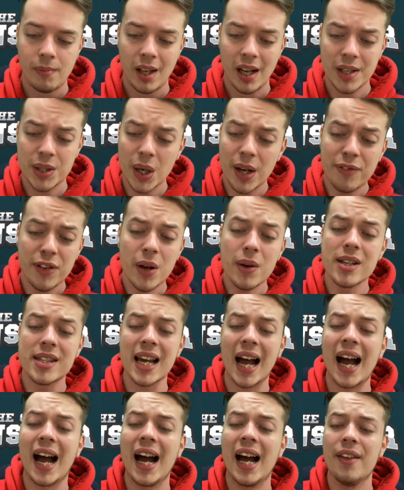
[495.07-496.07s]
So if you were to
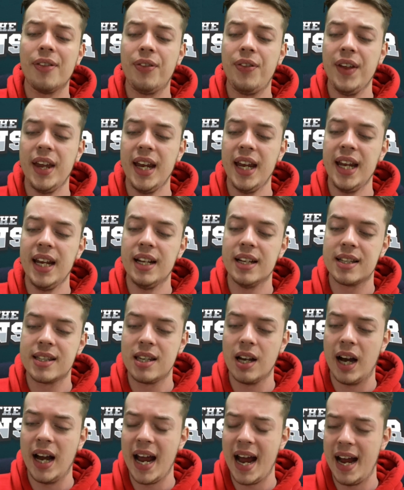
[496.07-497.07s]
add the
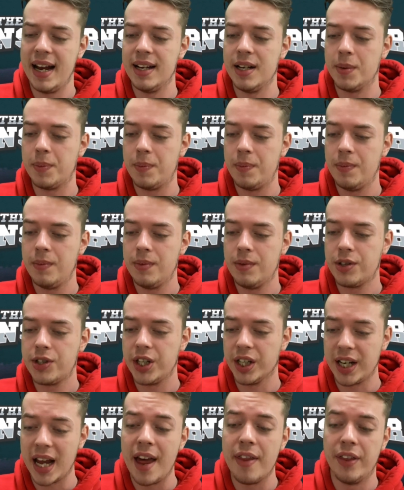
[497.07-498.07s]
tight end
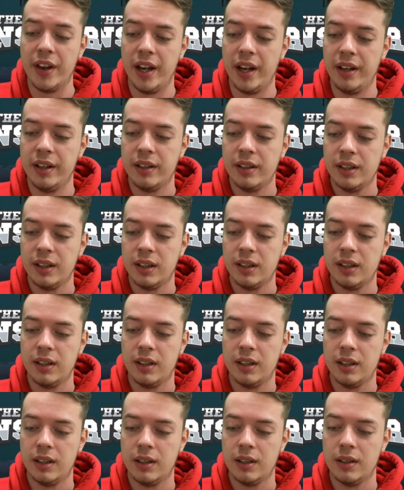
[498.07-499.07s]
together,
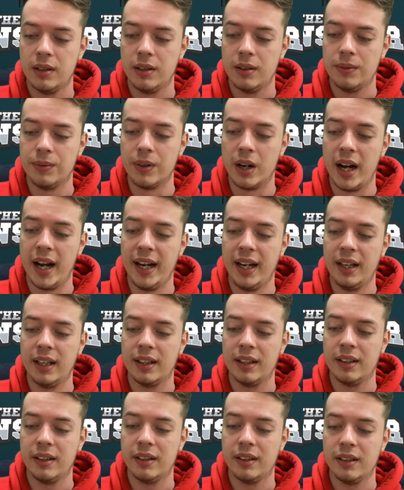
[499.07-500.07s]
right?
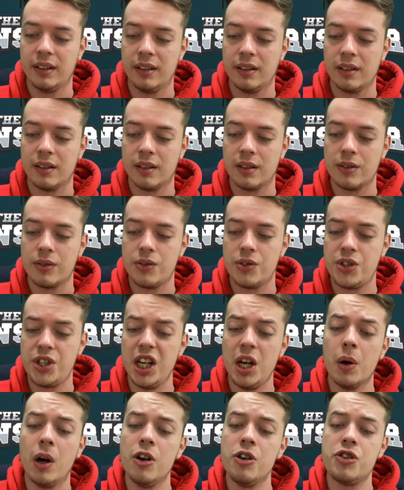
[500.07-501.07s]

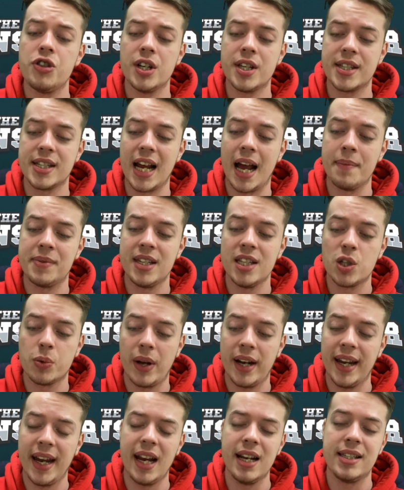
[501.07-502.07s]
200 snaps in
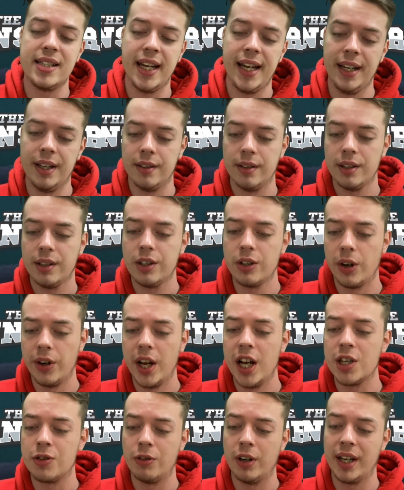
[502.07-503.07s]
2018.
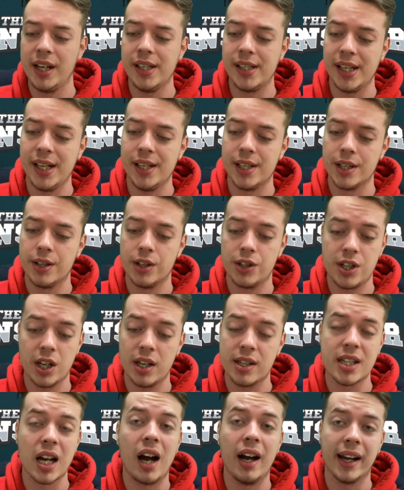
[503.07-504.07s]
Goddard's rookie season.
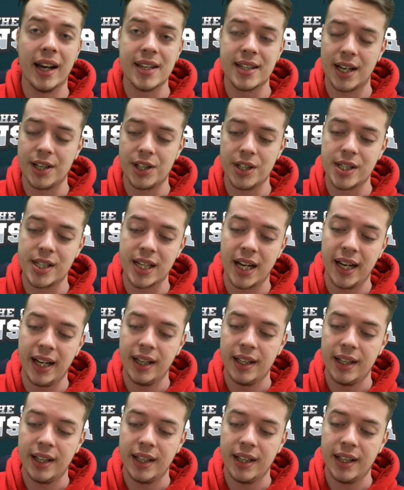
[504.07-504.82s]
Targets, I should say.